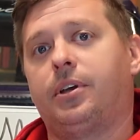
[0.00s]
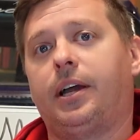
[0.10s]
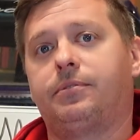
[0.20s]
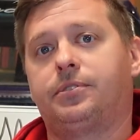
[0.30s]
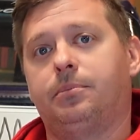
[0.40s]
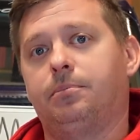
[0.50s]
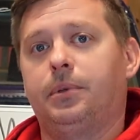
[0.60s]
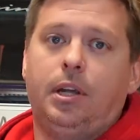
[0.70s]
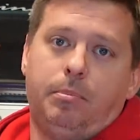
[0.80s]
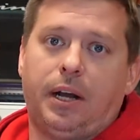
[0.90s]
they'll have some
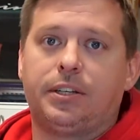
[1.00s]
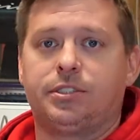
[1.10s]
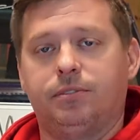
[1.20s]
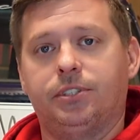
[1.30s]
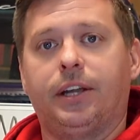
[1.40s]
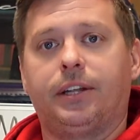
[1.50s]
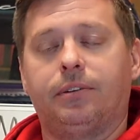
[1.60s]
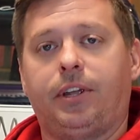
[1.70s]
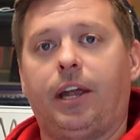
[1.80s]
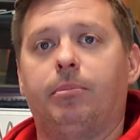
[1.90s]
positive or
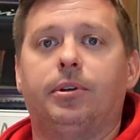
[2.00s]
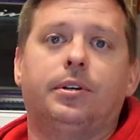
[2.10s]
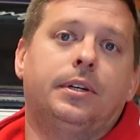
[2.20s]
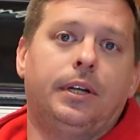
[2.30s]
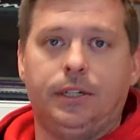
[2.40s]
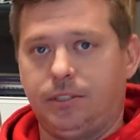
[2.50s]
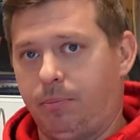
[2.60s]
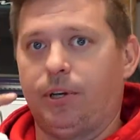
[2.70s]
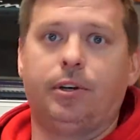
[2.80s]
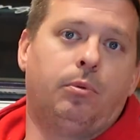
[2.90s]
negative camber
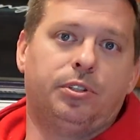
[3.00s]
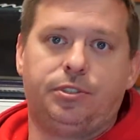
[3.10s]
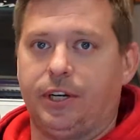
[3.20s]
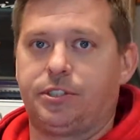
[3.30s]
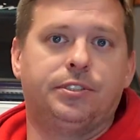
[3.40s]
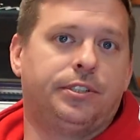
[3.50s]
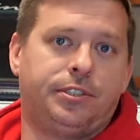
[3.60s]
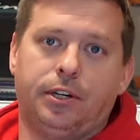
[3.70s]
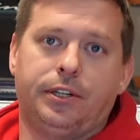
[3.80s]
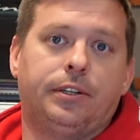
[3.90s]
depending on what direction they're
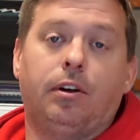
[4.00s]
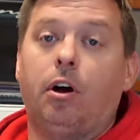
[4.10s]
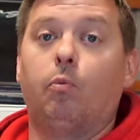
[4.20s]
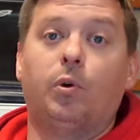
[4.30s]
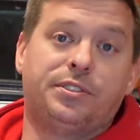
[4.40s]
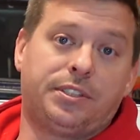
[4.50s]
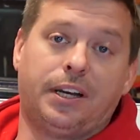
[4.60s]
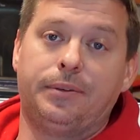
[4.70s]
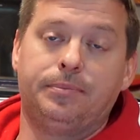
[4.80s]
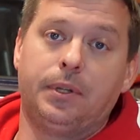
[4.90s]
turning on one
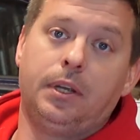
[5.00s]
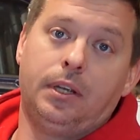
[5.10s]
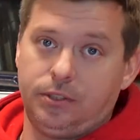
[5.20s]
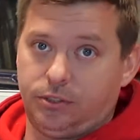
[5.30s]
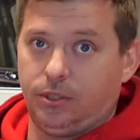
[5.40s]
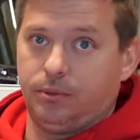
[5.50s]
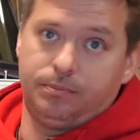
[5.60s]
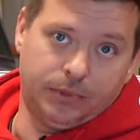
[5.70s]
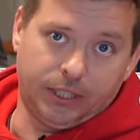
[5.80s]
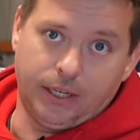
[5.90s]
side. So
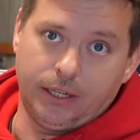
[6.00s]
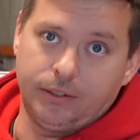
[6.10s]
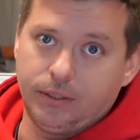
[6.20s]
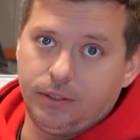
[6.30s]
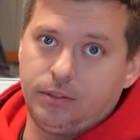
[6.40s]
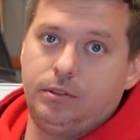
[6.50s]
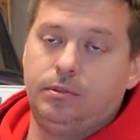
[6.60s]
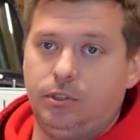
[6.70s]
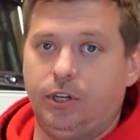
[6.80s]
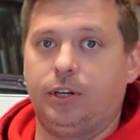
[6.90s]
again,
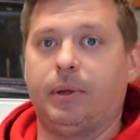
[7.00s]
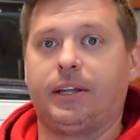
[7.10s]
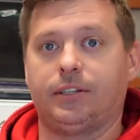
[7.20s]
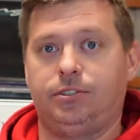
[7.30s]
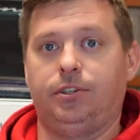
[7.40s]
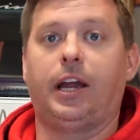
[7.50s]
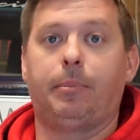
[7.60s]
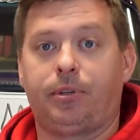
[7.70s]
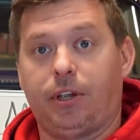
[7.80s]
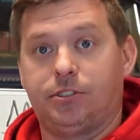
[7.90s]
you need to make that to your
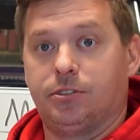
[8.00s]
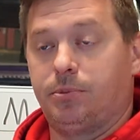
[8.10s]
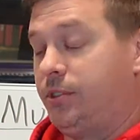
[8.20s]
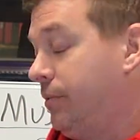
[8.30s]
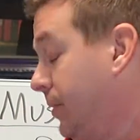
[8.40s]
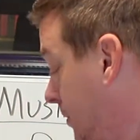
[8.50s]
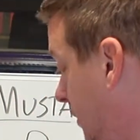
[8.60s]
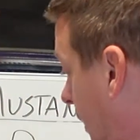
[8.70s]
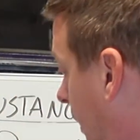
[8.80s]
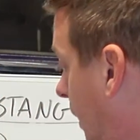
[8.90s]
application specific.
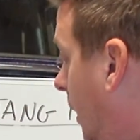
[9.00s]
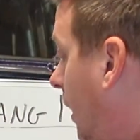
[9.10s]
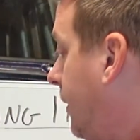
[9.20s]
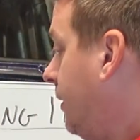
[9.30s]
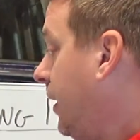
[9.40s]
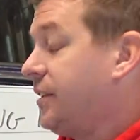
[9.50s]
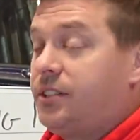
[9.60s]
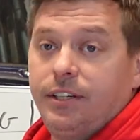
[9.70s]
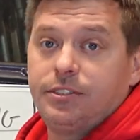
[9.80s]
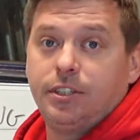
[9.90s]
The last
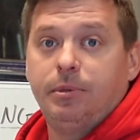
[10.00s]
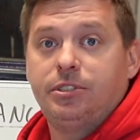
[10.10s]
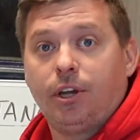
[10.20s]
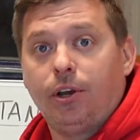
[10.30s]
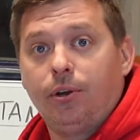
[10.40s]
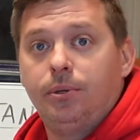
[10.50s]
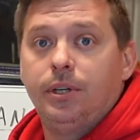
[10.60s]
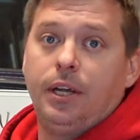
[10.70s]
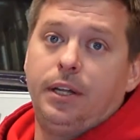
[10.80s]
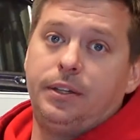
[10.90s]
thing is going to be toe.
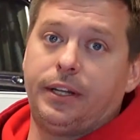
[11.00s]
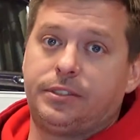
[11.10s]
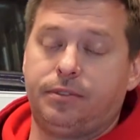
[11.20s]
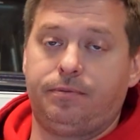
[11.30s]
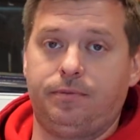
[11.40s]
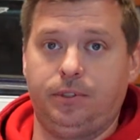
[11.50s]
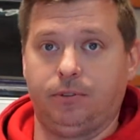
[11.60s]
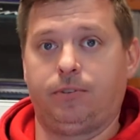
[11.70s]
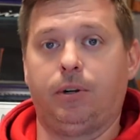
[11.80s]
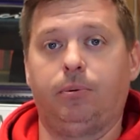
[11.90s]
That's if your
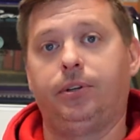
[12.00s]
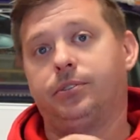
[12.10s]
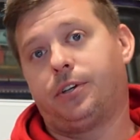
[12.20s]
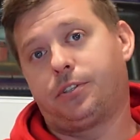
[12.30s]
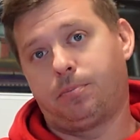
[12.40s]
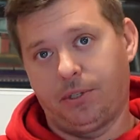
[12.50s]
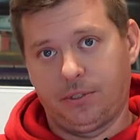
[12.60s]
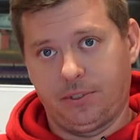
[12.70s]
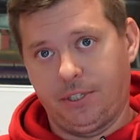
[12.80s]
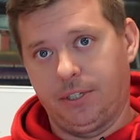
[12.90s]
front wheels, I'll explain it
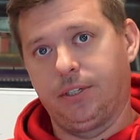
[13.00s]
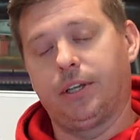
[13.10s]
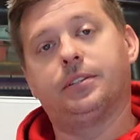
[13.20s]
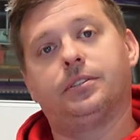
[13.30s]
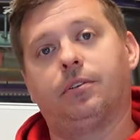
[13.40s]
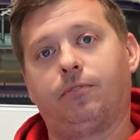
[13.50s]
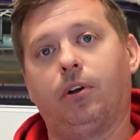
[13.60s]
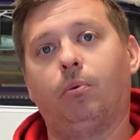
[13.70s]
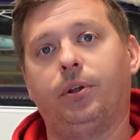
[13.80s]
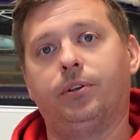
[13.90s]
over here, that the
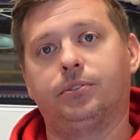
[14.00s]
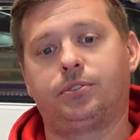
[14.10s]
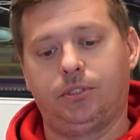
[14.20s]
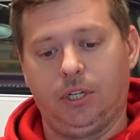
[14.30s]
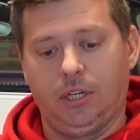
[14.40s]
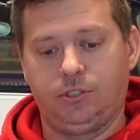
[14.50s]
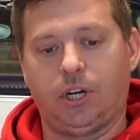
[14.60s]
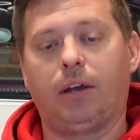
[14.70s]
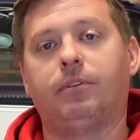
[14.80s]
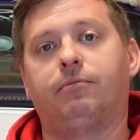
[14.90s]
front wheels
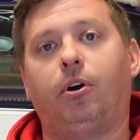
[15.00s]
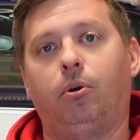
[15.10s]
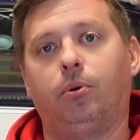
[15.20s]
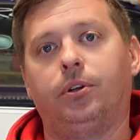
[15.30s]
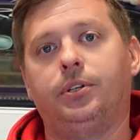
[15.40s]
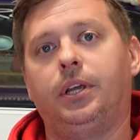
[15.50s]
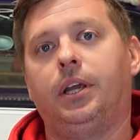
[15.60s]
driving forward,